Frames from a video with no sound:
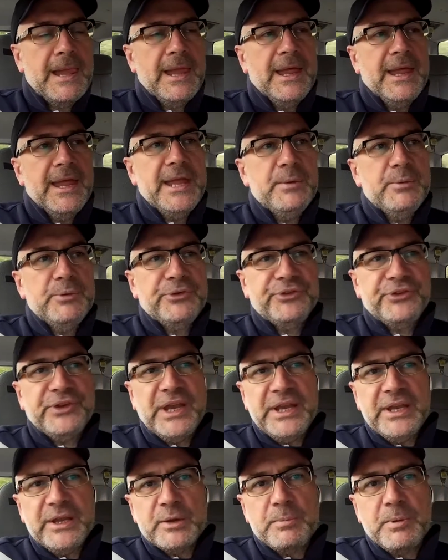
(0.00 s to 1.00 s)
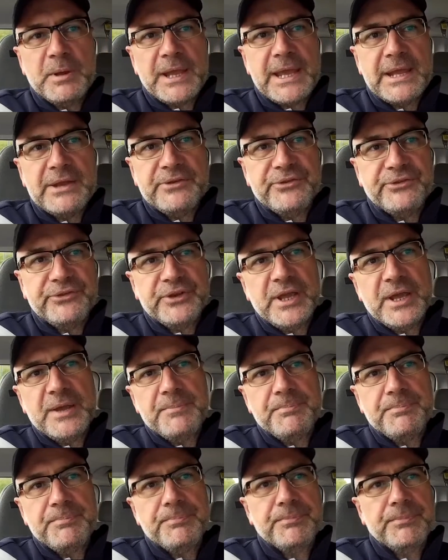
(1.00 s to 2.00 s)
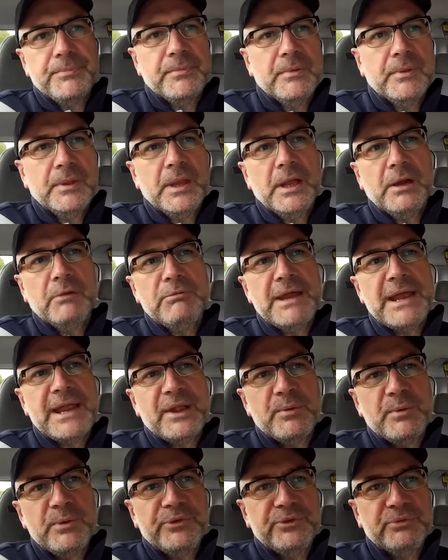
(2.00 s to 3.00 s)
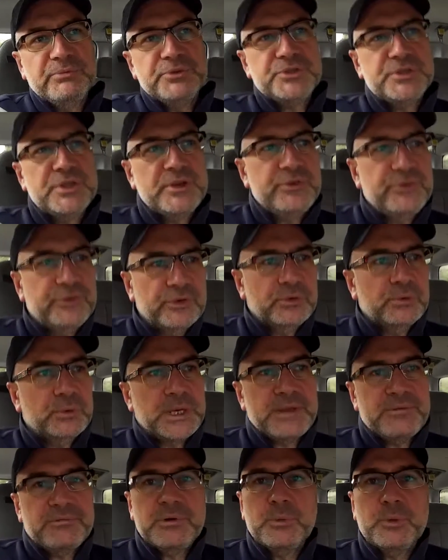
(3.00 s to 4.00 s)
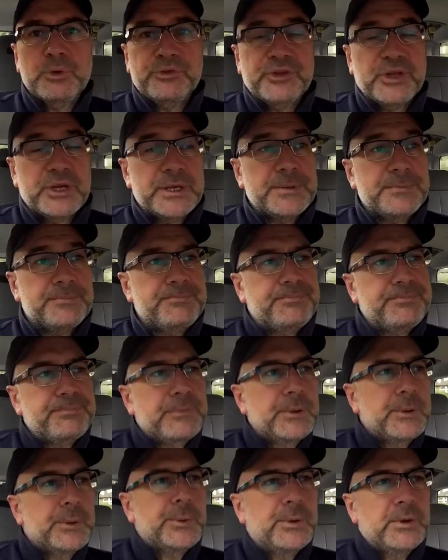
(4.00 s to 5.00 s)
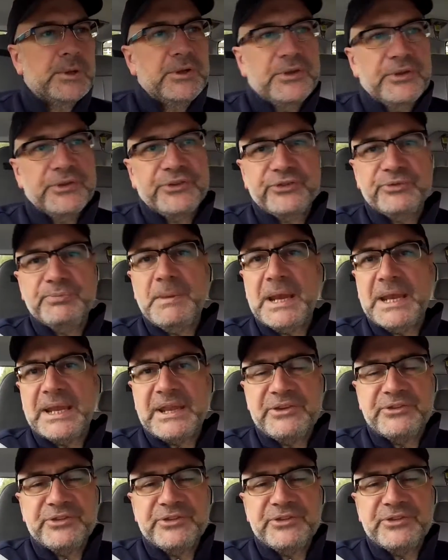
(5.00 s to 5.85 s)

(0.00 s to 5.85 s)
he was standing up against a a rack with some shoes or whatever it was on it, smelling his